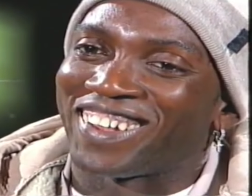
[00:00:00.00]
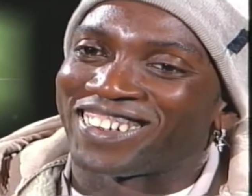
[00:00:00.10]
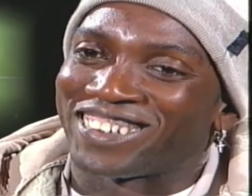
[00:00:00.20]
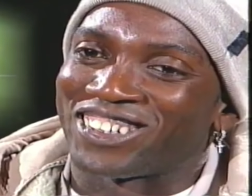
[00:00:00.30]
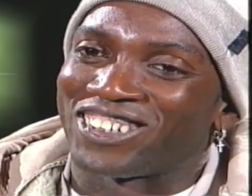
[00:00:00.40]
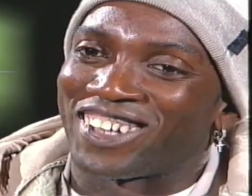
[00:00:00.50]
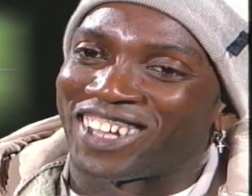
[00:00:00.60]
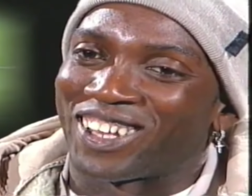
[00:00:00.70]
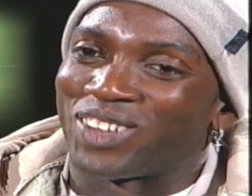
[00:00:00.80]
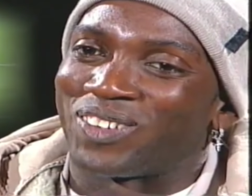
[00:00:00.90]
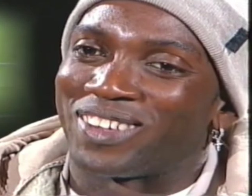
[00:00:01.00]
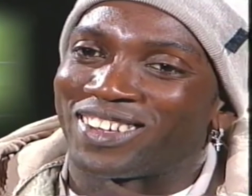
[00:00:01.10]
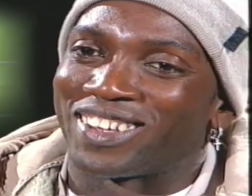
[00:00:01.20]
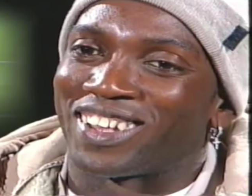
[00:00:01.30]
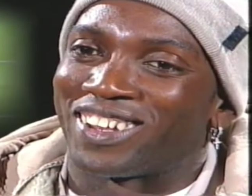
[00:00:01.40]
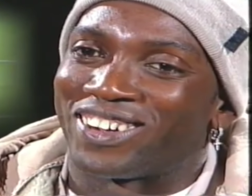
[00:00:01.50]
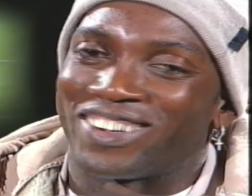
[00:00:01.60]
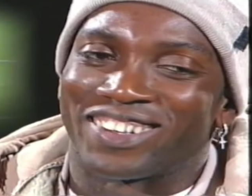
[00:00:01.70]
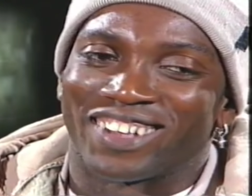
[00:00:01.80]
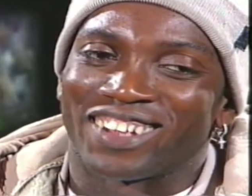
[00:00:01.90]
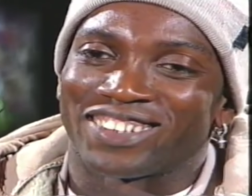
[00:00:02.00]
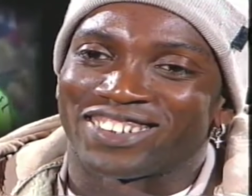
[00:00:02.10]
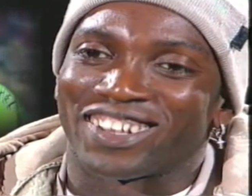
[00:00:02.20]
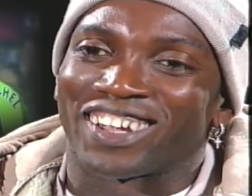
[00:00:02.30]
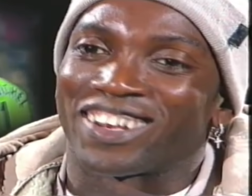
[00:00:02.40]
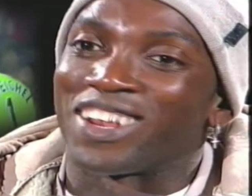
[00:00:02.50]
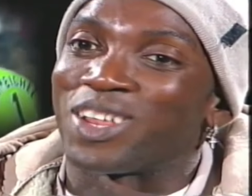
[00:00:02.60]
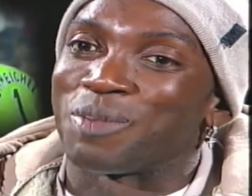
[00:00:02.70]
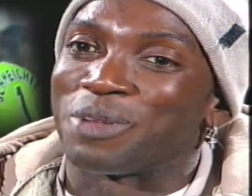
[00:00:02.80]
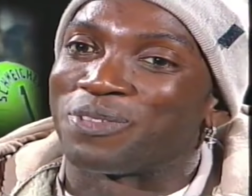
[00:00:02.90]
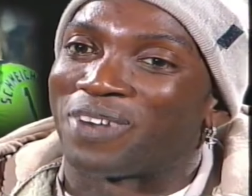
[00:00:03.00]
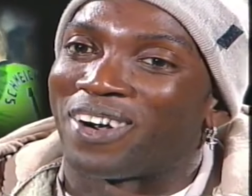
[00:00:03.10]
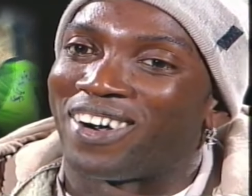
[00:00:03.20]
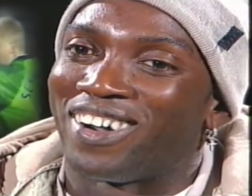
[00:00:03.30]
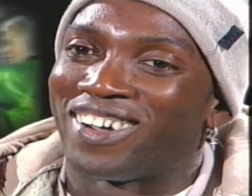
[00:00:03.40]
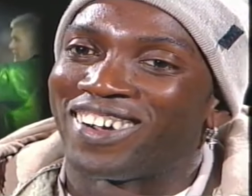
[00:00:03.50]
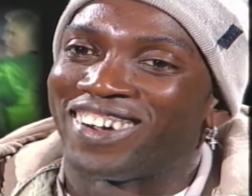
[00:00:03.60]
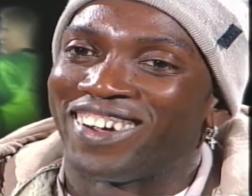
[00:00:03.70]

I, I just take it, you know, I just take it a little bit far.